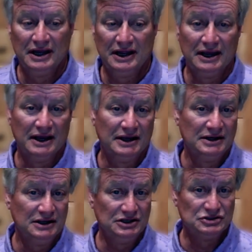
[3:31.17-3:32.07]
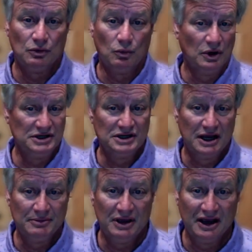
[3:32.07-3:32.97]
And it's a
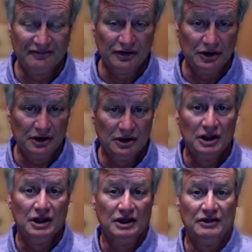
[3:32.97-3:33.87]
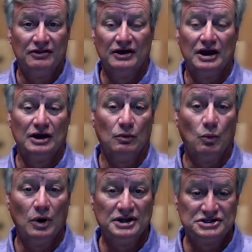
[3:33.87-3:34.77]
one-time effort that
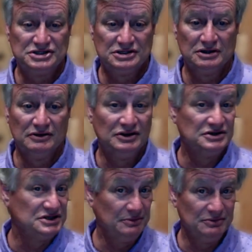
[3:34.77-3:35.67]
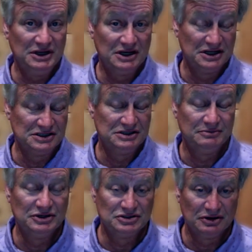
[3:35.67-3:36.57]
once the same DNS
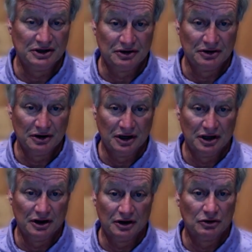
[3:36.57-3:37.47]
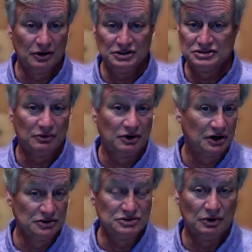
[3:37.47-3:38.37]
administrator creates some
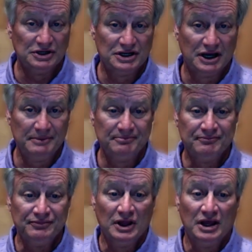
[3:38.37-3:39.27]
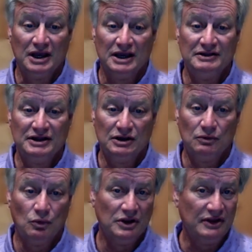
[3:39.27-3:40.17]
records one time, and
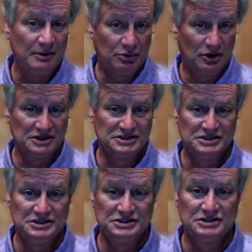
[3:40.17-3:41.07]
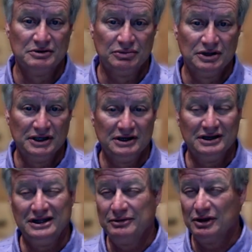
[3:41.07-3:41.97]
then when that process is complete,
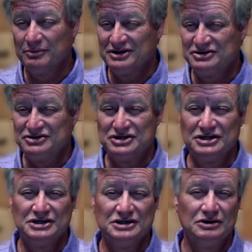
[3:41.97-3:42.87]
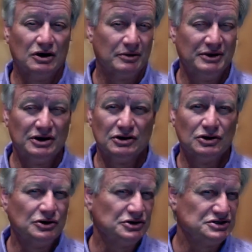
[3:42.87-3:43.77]
email messaging, automated
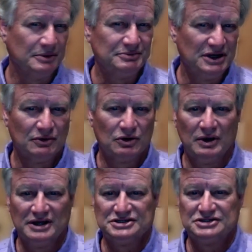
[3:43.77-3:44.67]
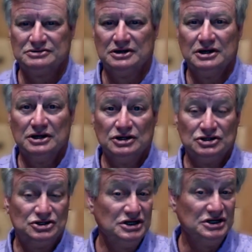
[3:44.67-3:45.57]
alerts, update requests,
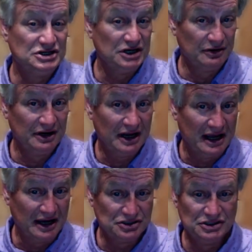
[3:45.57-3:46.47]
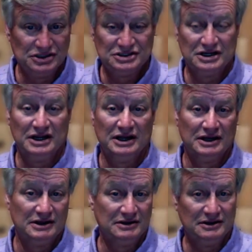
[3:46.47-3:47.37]
sheet sharing actions,
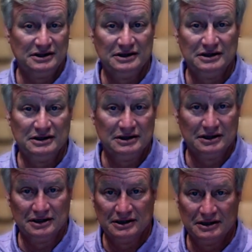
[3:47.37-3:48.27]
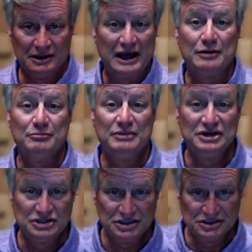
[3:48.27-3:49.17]
and the at
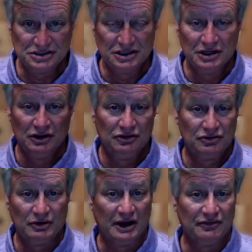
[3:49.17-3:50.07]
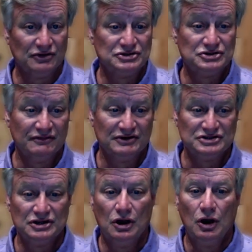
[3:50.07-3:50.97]
mentions throughout the
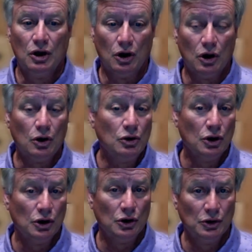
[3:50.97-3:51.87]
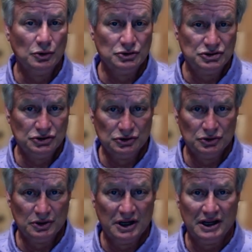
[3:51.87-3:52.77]
service all go
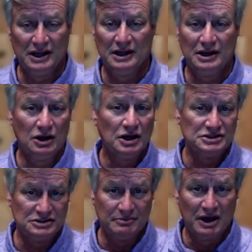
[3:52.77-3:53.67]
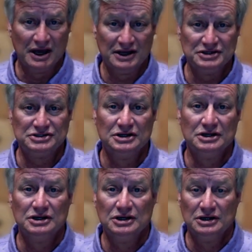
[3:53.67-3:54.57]
to a customized
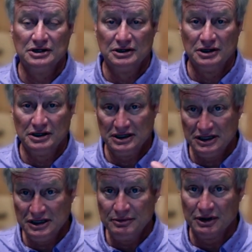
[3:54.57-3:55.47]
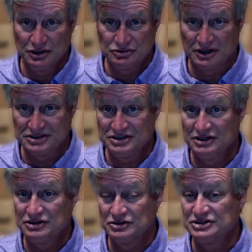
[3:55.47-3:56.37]
email address
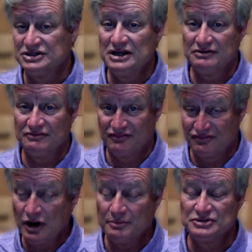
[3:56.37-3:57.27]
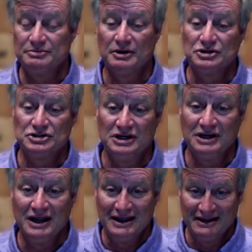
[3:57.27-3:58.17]
that they're sent from
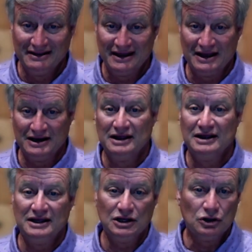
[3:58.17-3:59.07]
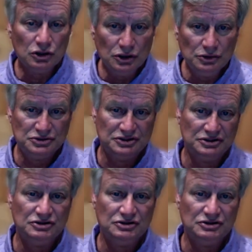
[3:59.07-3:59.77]
Smartsheet that includes the